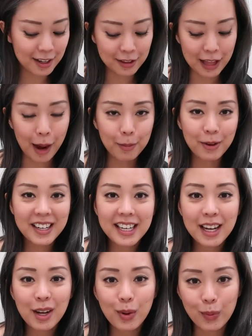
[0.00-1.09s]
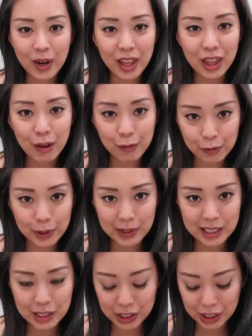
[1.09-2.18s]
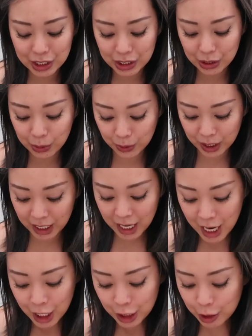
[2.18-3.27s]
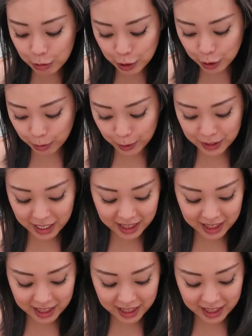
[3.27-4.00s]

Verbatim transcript: collaborating with influencers or YouTubers.